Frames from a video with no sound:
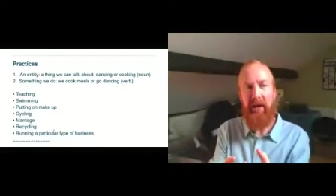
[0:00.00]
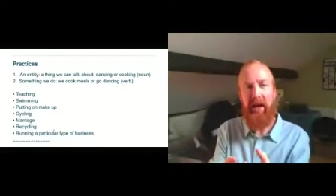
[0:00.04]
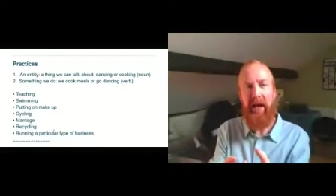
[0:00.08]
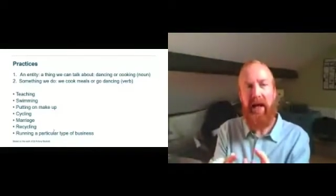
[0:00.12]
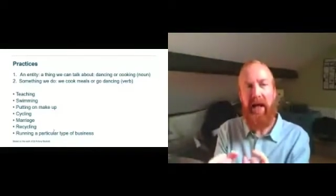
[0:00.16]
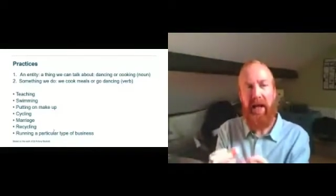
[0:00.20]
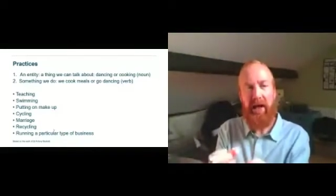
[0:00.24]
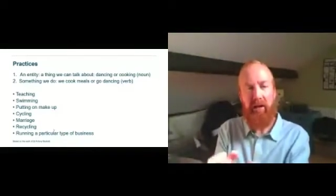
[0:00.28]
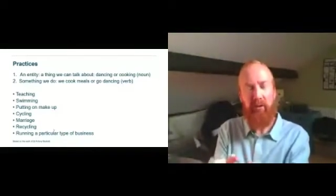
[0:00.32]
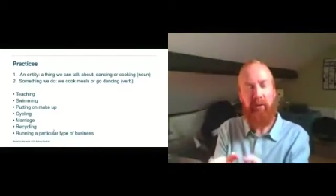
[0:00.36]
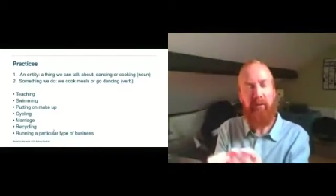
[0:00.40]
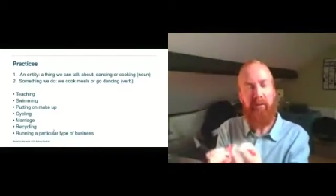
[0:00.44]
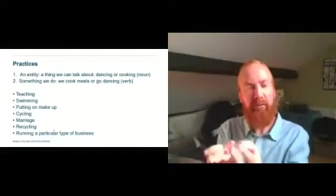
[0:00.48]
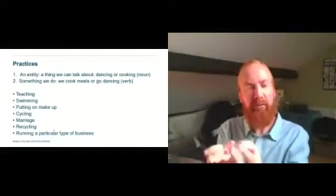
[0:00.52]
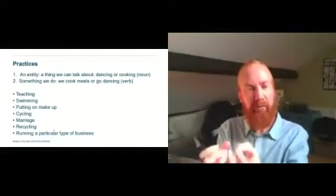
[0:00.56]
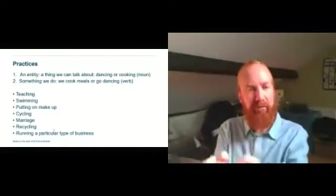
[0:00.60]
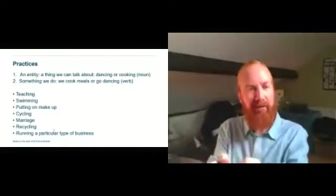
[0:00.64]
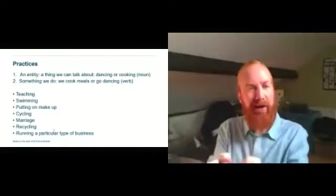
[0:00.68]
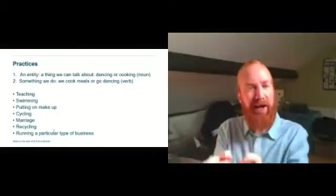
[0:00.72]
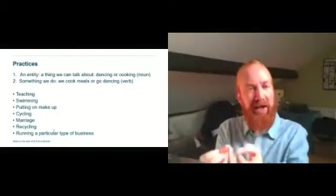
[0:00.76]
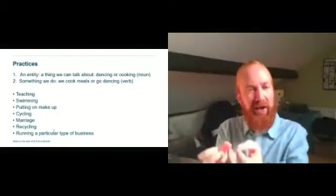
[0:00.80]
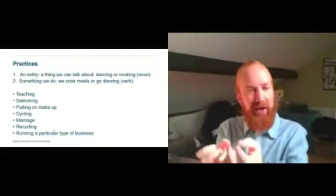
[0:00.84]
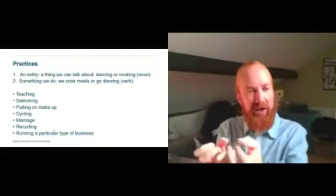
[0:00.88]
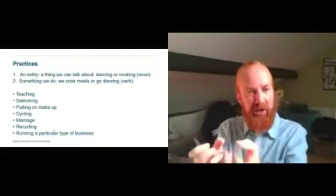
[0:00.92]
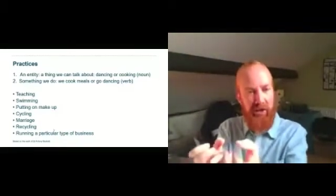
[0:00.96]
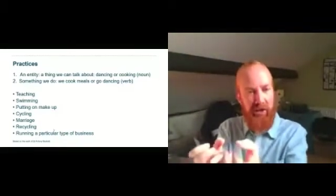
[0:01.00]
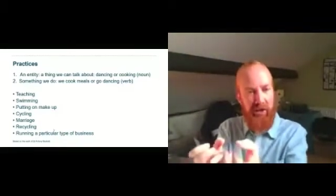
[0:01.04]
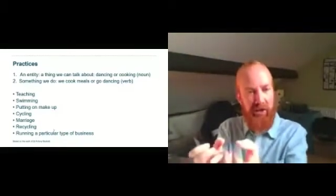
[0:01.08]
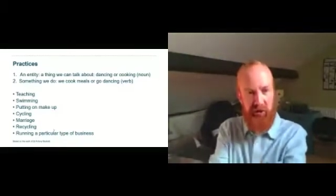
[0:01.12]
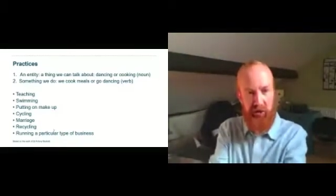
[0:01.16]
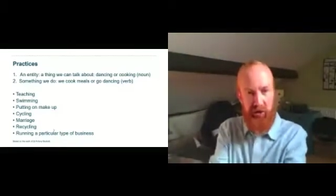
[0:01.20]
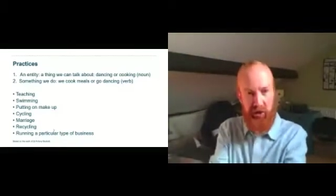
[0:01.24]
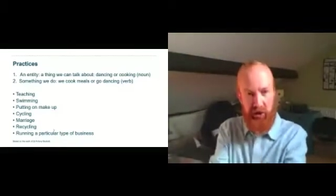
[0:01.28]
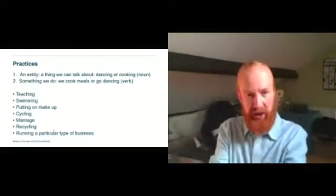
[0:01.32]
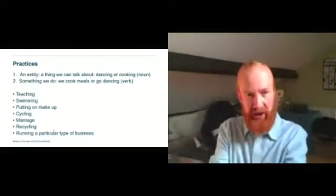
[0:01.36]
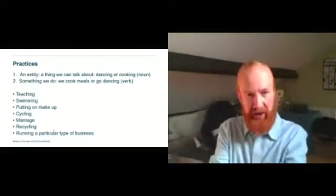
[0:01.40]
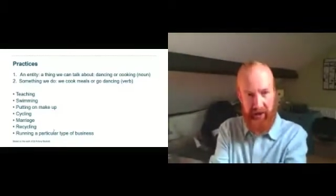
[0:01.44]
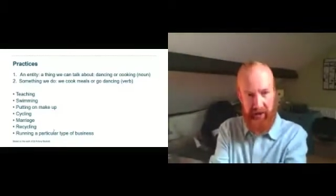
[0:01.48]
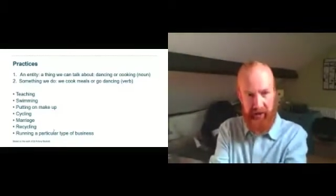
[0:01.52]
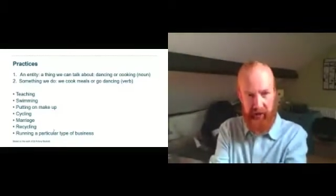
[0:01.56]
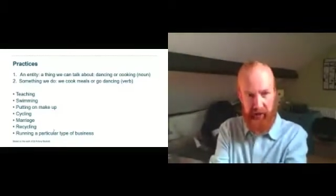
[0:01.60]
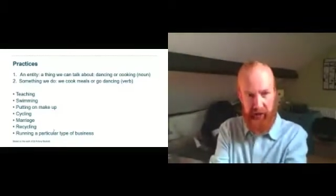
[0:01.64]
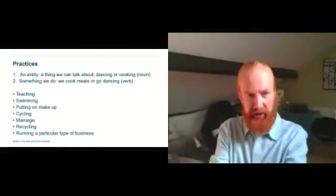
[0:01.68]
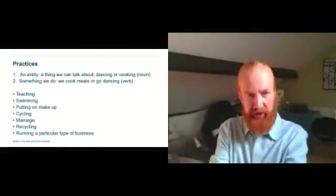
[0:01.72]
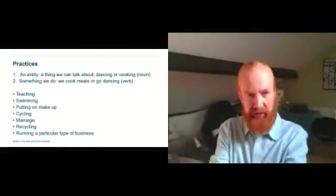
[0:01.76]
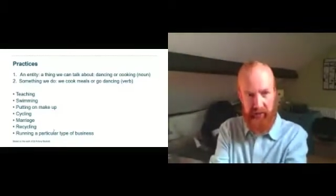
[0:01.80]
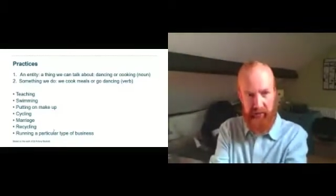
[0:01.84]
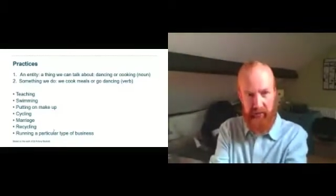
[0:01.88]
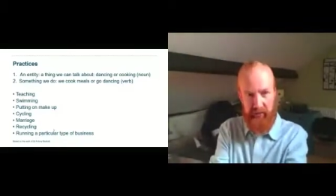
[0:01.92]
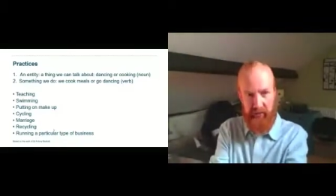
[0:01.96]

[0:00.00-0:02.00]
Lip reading: How have practices changed?